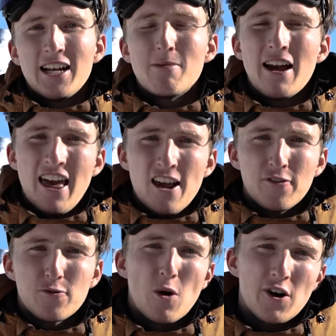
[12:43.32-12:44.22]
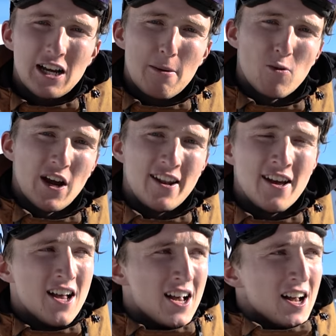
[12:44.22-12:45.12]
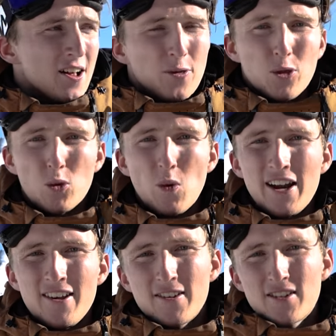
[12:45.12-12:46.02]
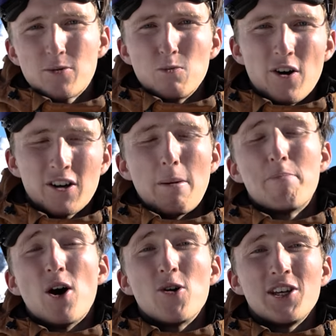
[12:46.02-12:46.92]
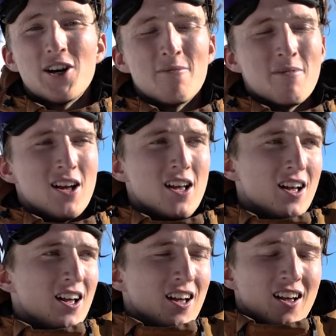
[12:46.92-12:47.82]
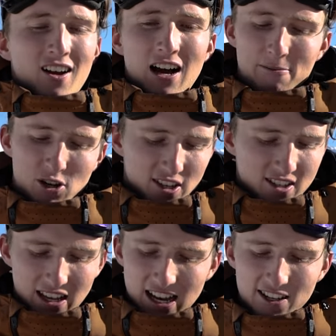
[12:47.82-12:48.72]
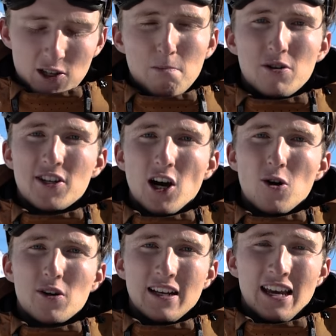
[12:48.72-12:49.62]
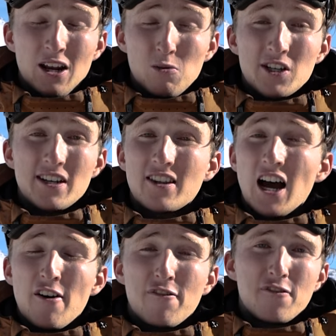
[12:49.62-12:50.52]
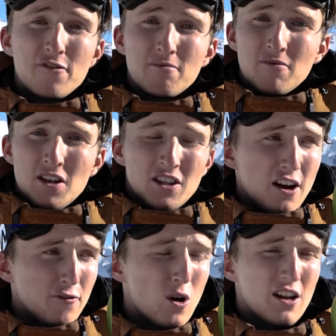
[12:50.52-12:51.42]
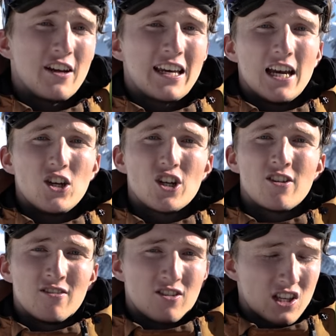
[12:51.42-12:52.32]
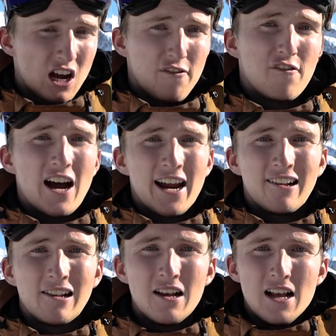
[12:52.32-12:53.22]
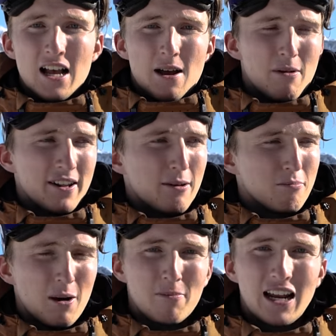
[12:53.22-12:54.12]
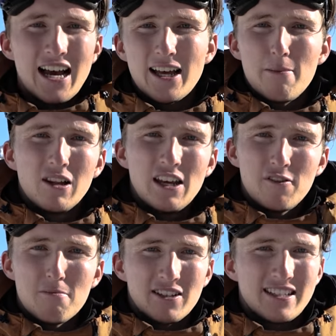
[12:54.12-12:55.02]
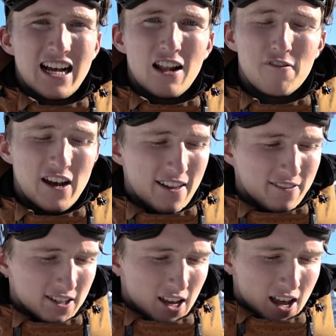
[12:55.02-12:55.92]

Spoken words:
It's my 8th World Cup win, 20th World Cup podium. I'm just super stoked. It was a tough qualification, tough final, but I'm glad I believed in myself and